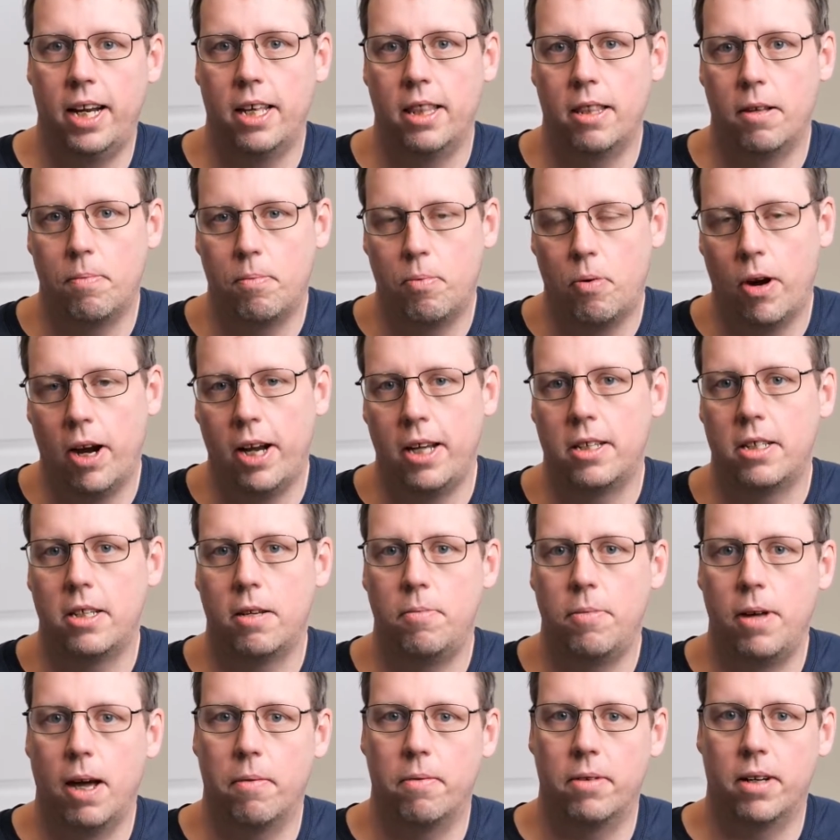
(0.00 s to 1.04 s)
And the price to
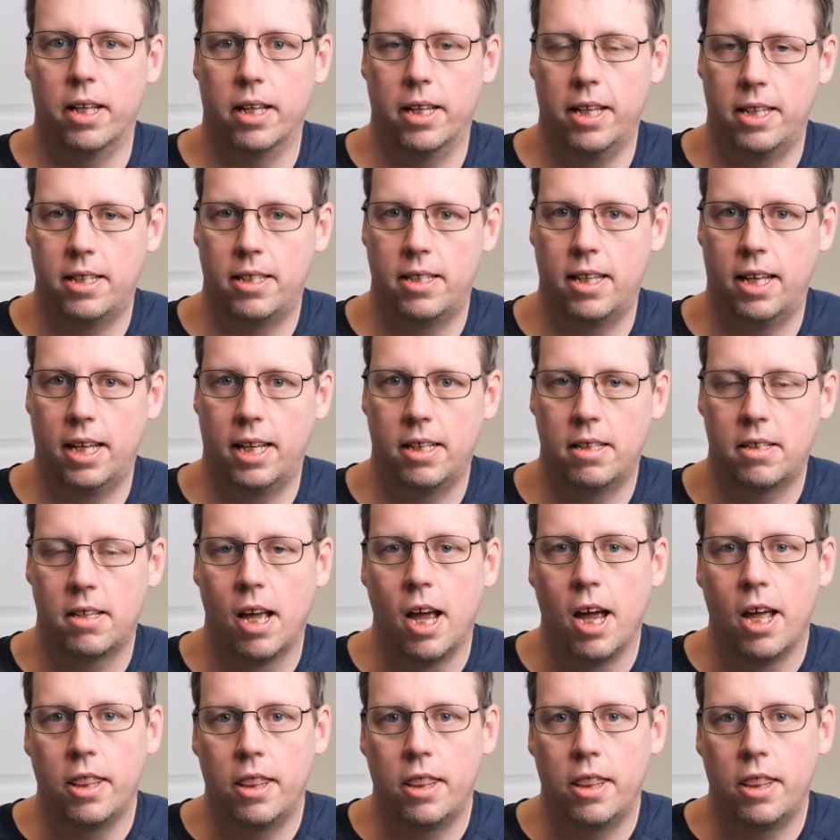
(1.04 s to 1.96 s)
be able to list things.